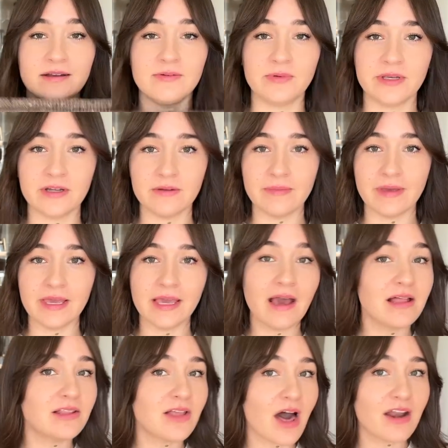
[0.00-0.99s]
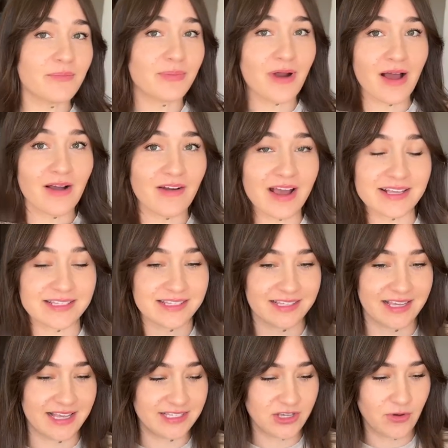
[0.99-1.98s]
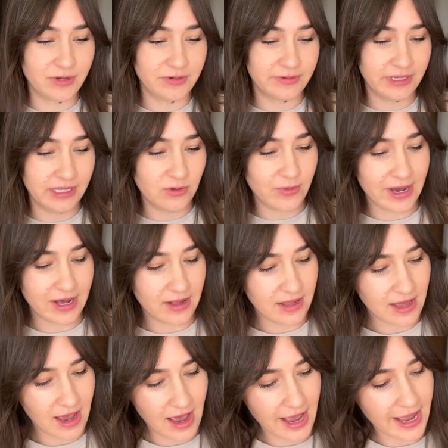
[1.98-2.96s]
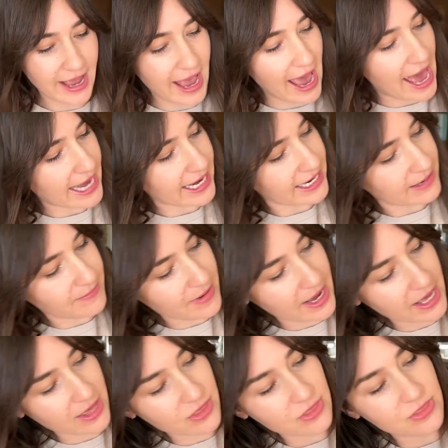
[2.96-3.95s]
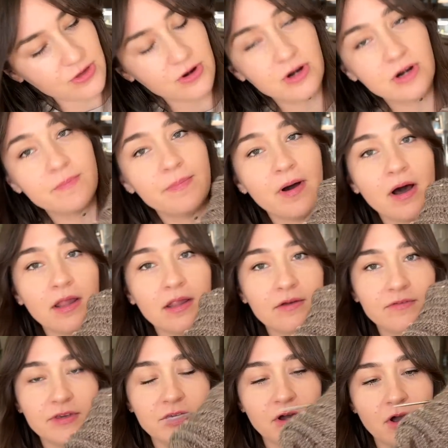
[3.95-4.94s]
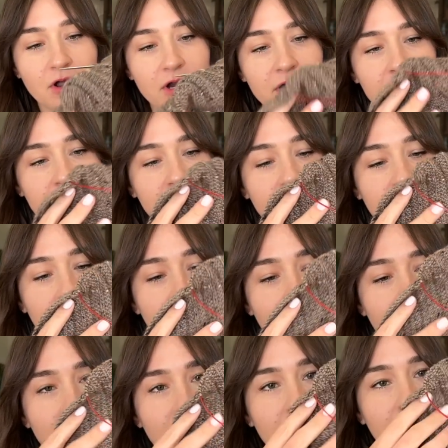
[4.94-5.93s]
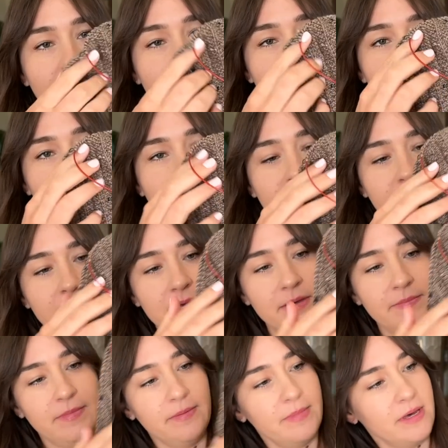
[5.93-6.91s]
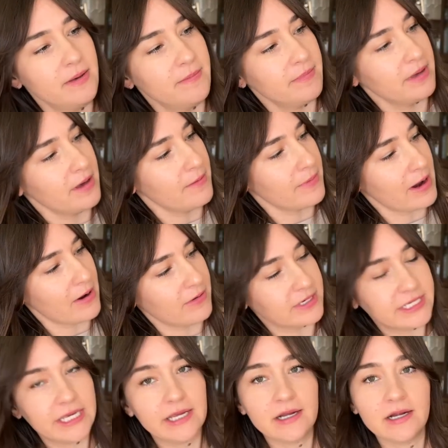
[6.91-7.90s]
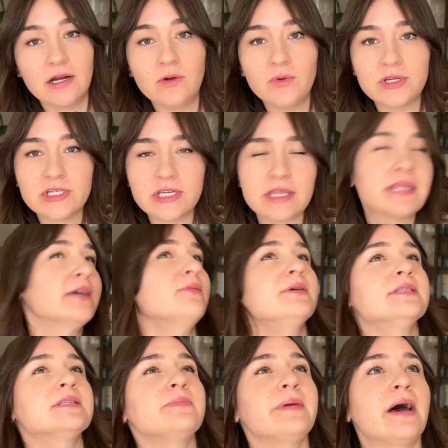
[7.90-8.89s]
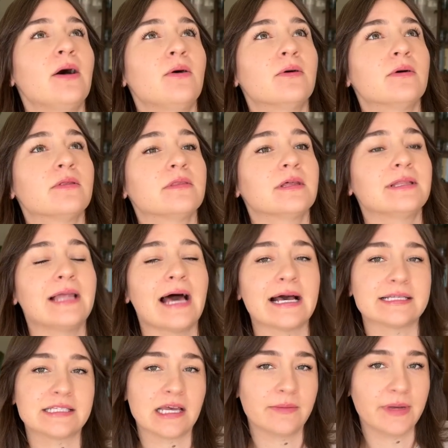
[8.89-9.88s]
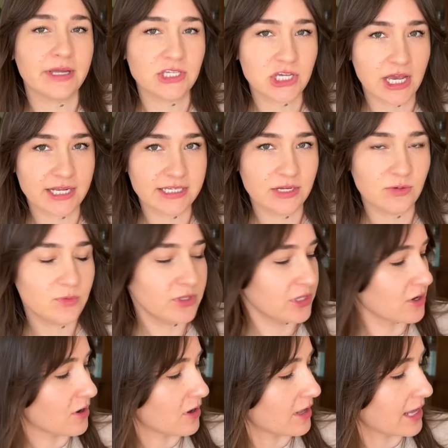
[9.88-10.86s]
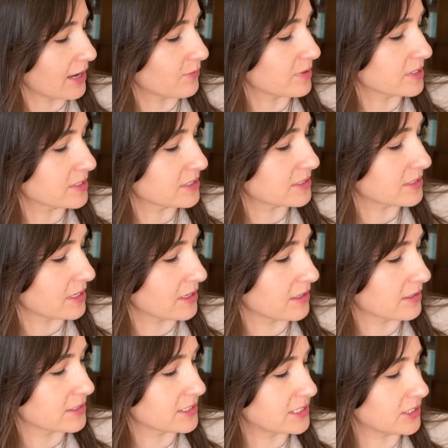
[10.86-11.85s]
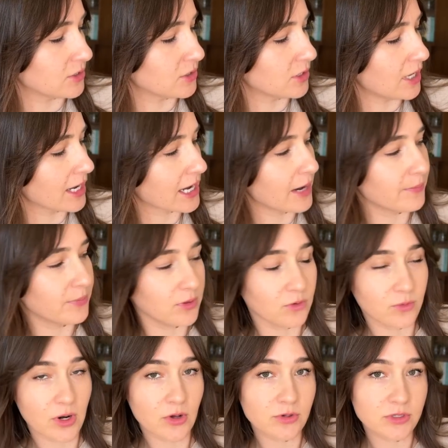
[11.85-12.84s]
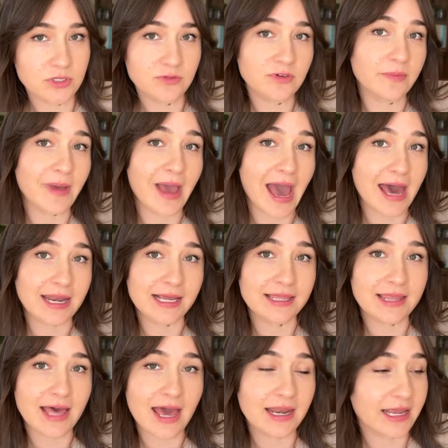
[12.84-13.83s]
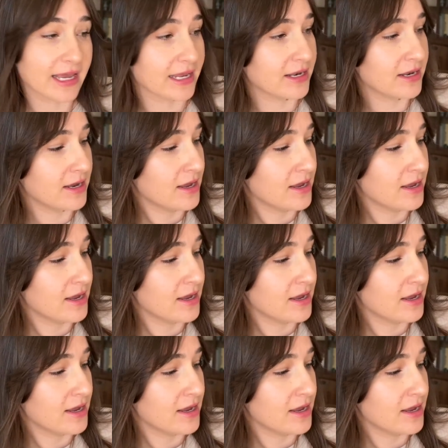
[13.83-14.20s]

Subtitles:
We're making a lot of progress. It's going really well. I added my third ball of yarn around here, which I think was about the last time I checked in with y'all. I was still a couple of rows from adding that in.